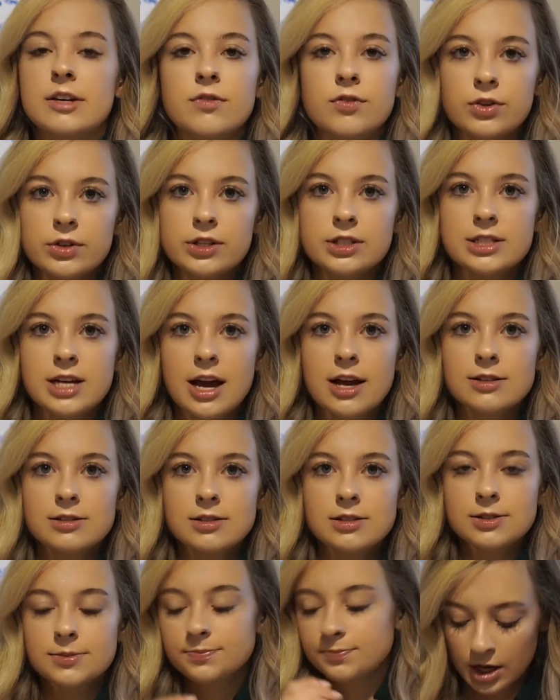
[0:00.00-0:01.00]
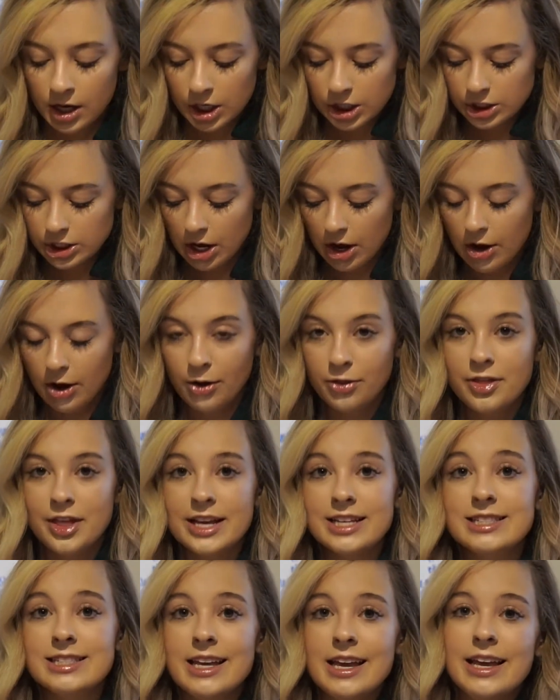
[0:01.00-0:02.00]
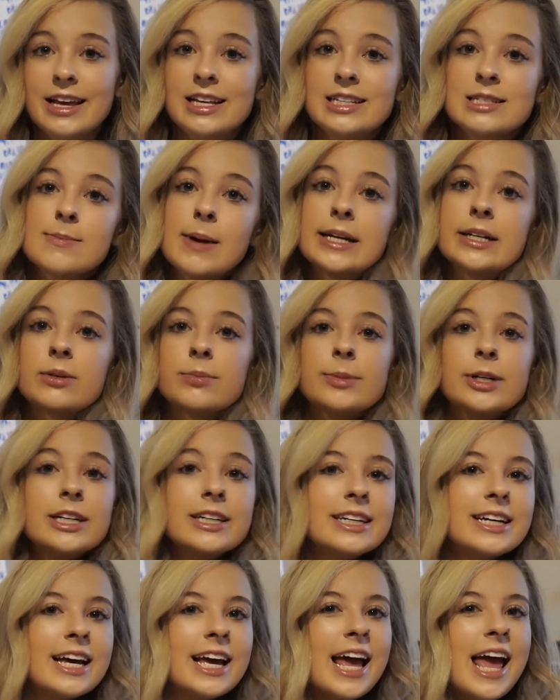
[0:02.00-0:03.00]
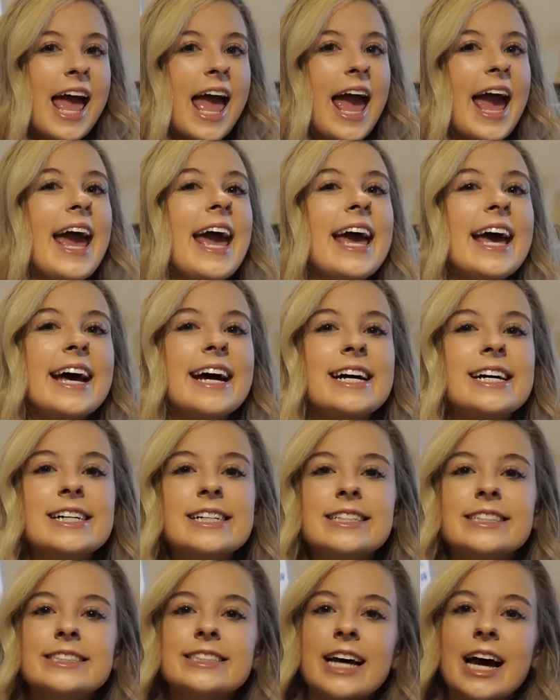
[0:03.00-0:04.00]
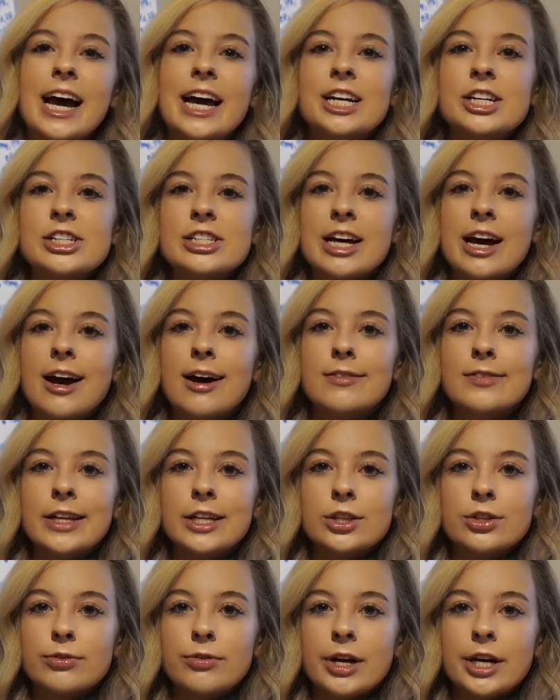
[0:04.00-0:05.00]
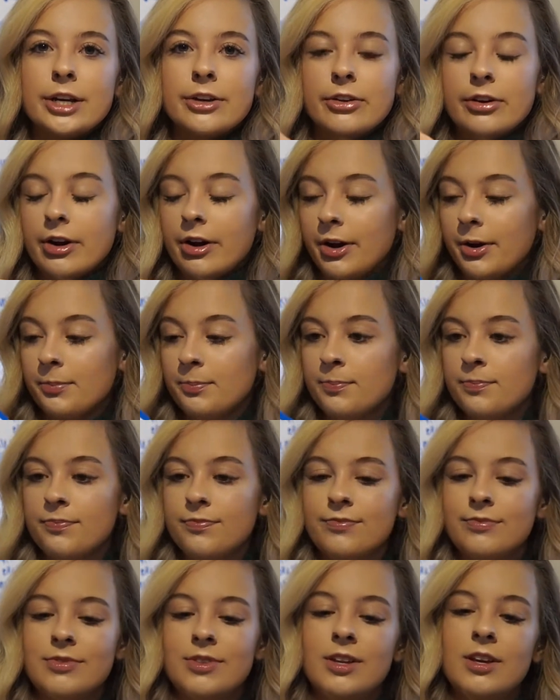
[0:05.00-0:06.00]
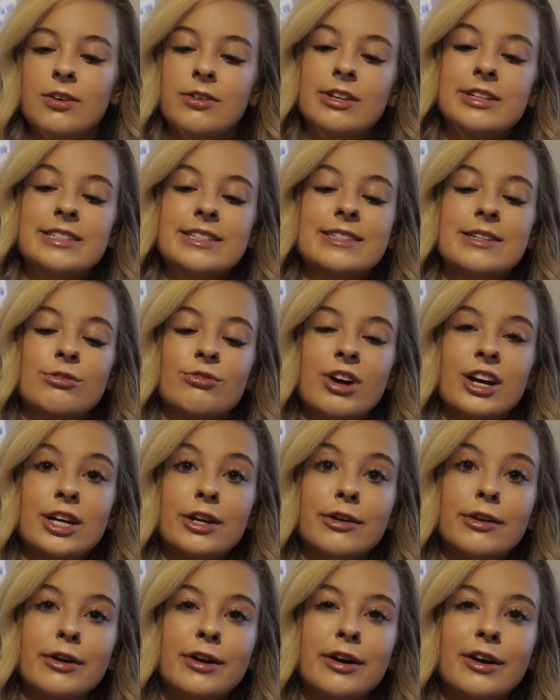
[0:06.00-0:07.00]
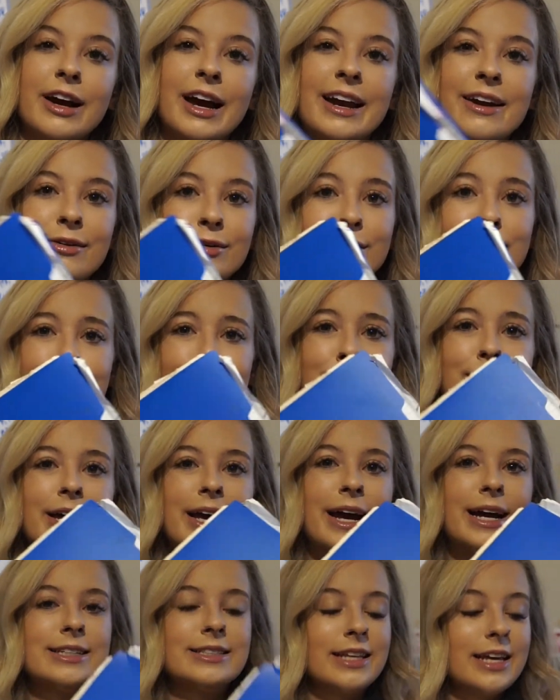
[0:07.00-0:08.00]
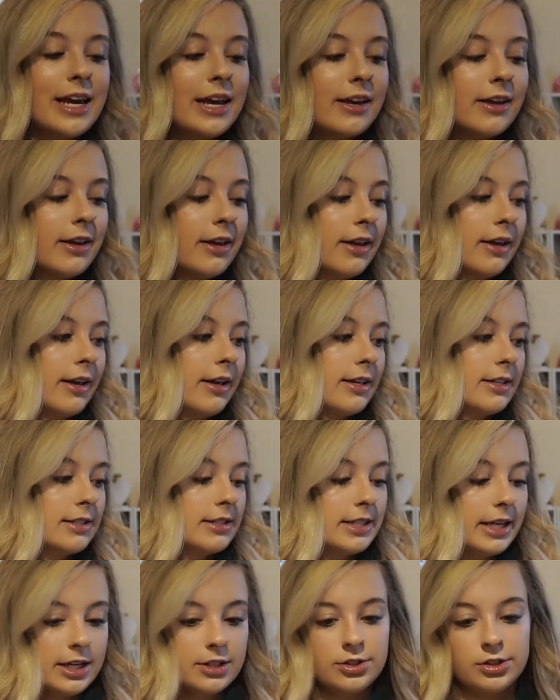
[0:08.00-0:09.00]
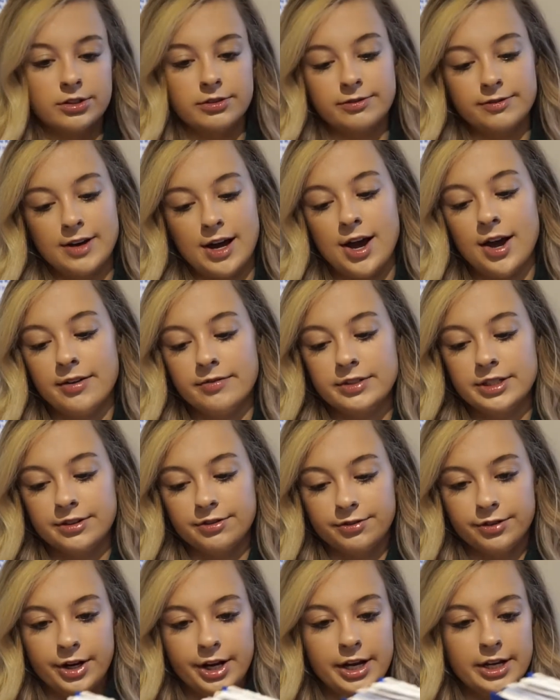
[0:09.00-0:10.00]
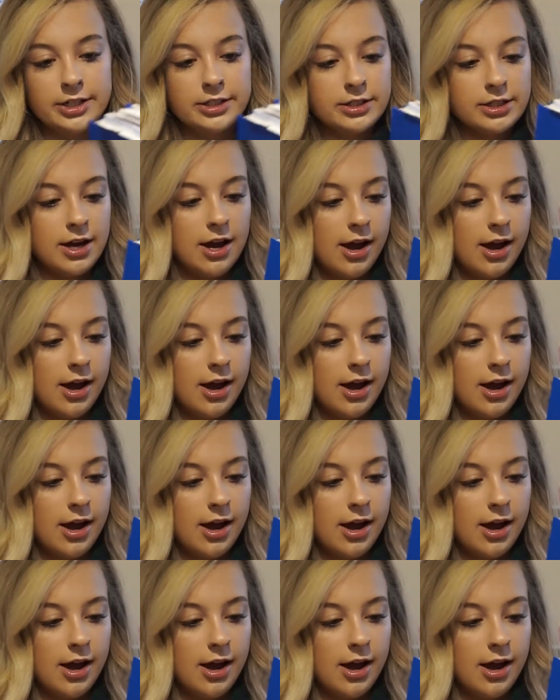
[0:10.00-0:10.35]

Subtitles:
it for the test. So this is my notebook, and I just have like the regular, this is a regular, I don't know, it has like 6 or 5 different